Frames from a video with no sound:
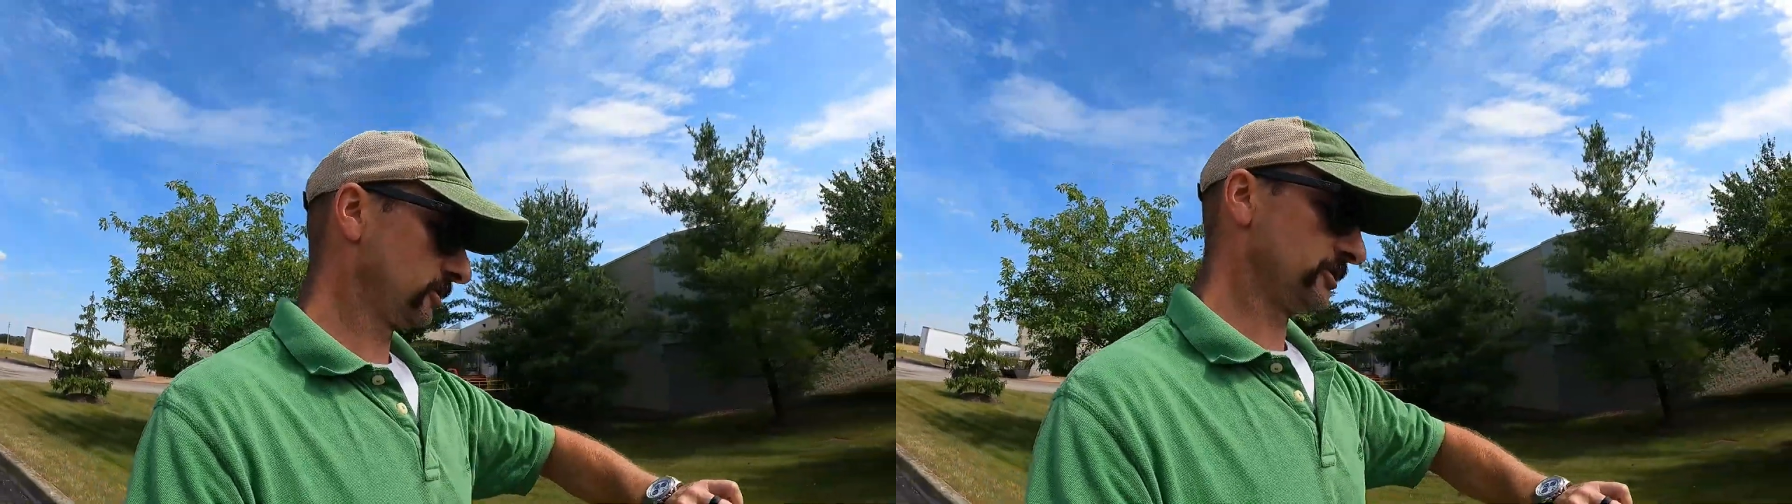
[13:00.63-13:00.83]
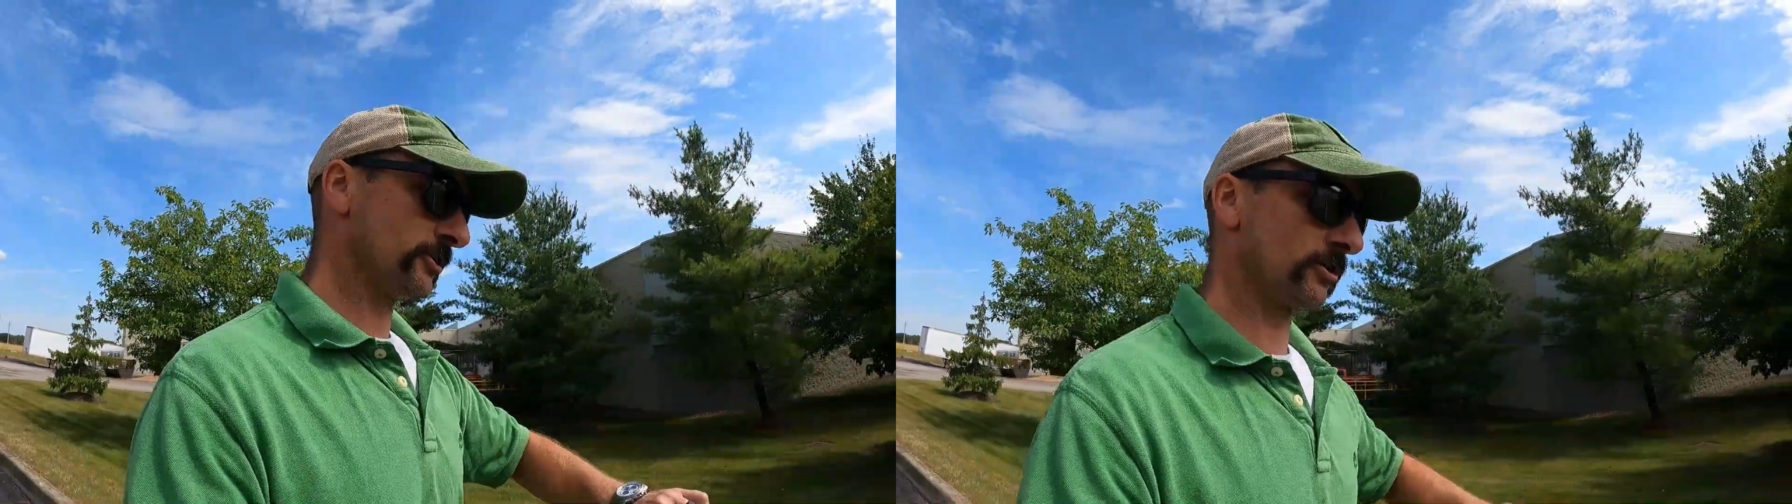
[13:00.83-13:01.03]

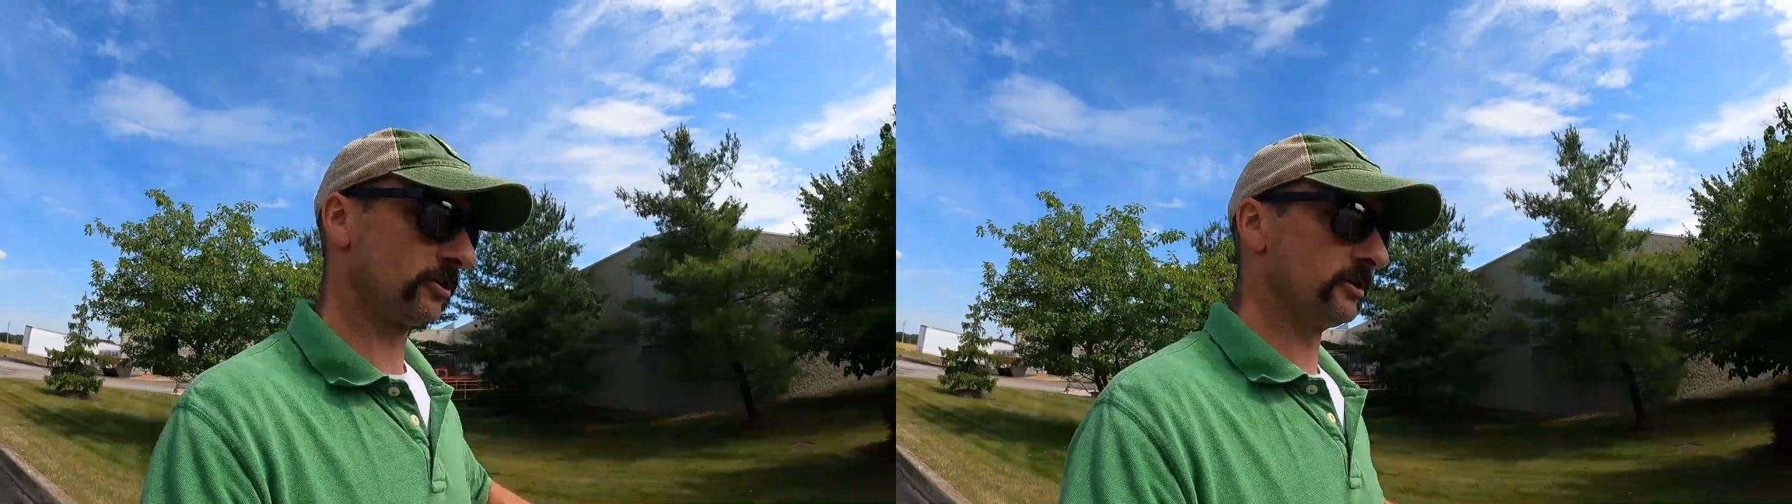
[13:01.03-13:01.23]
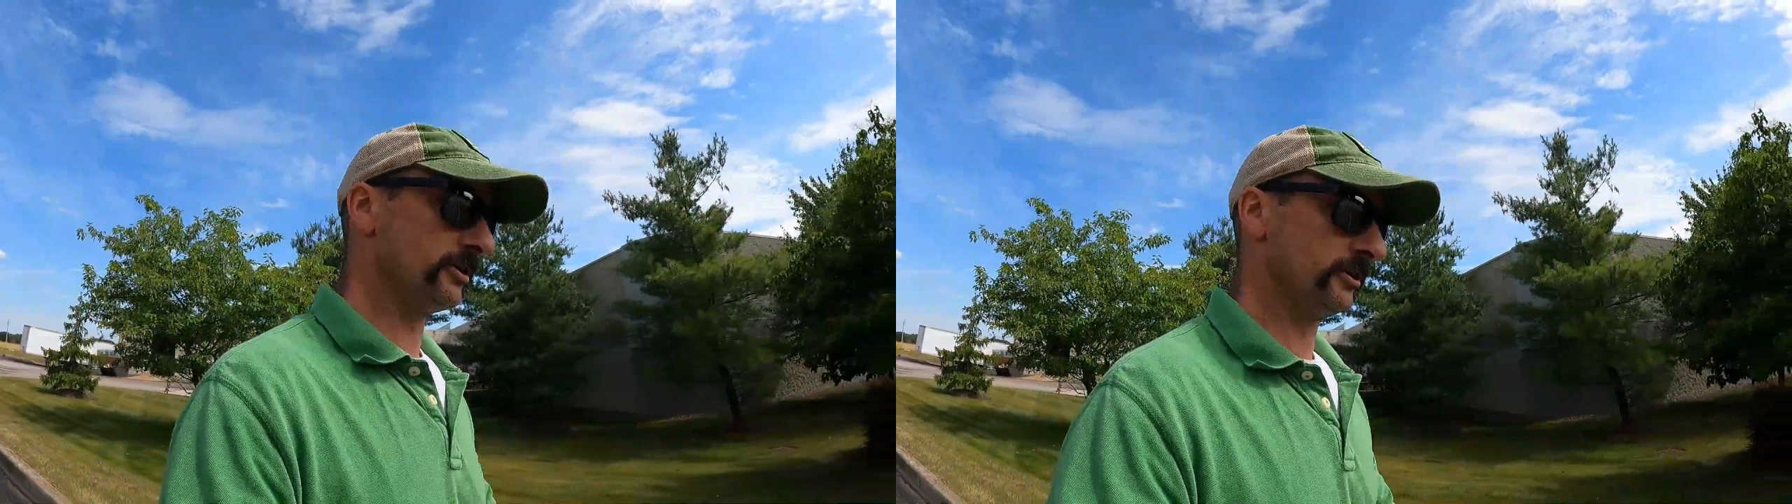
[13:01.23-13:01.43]
here
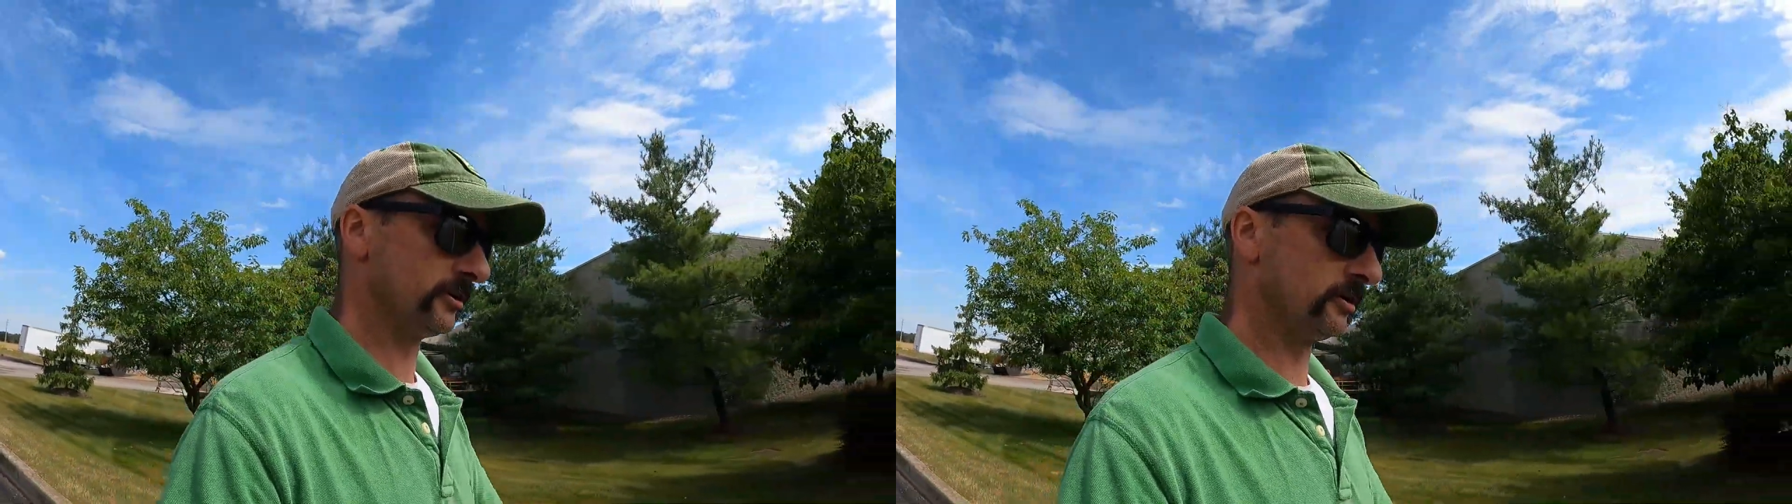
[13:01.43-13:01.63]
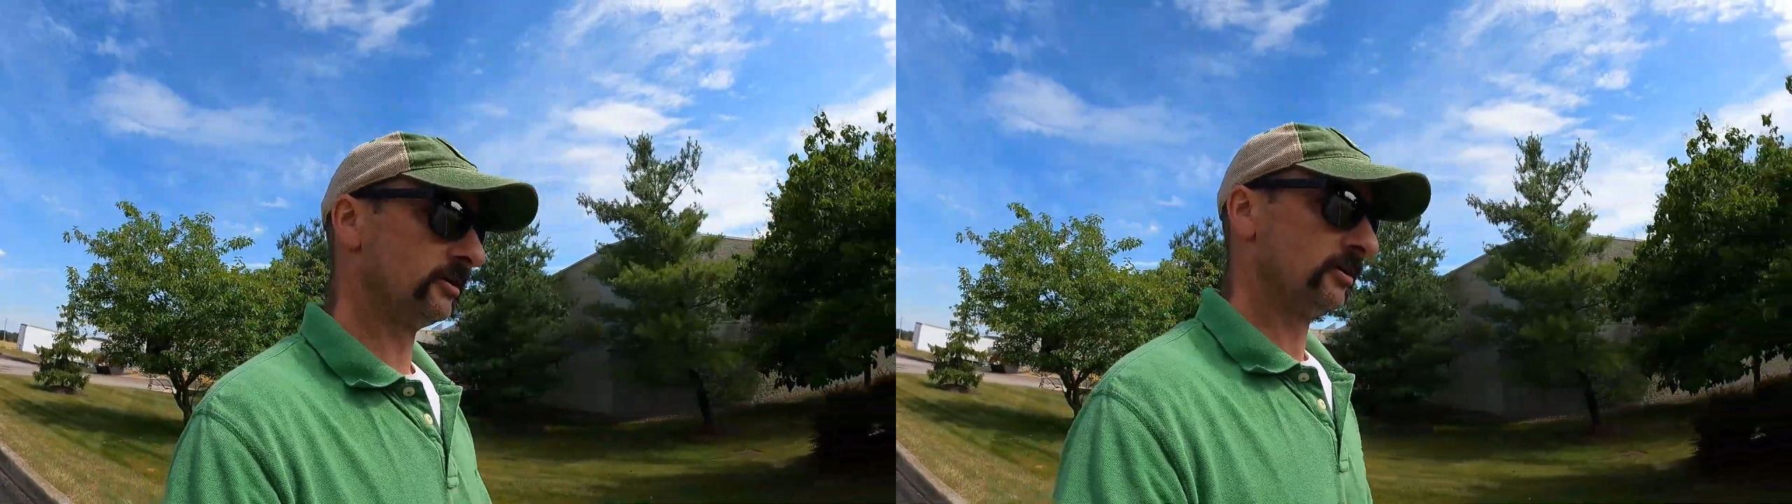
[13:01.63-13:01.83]

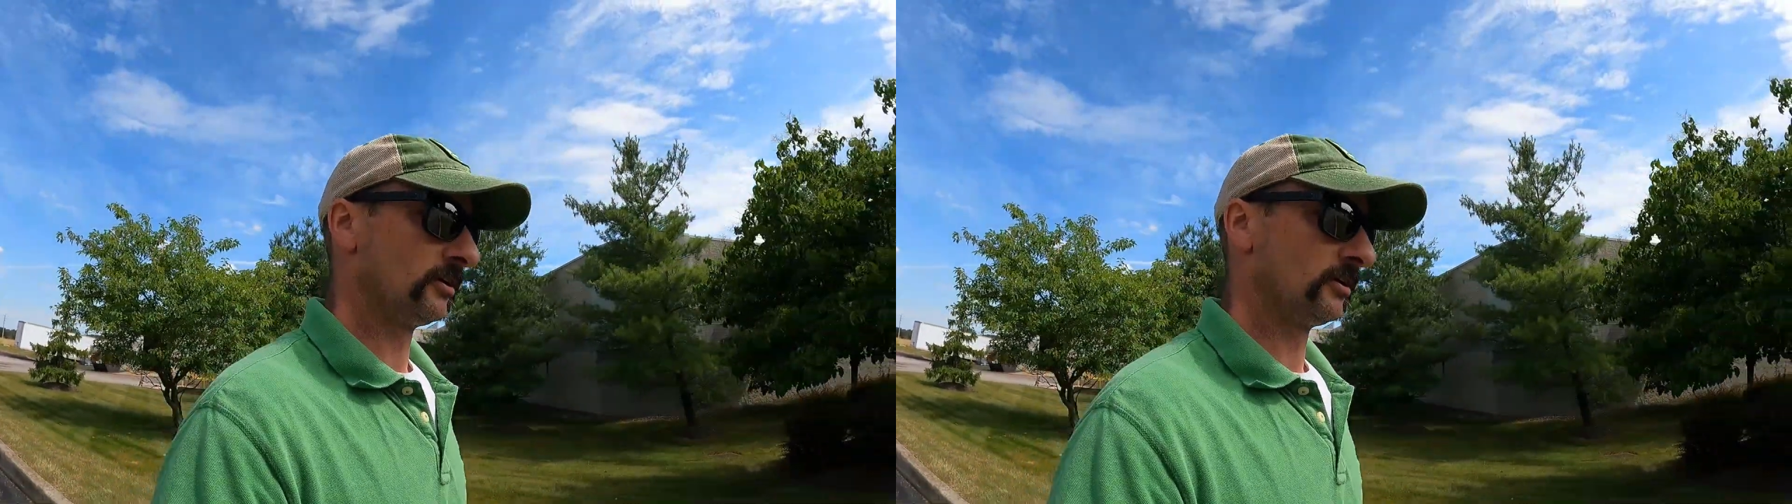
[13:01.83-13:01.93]
in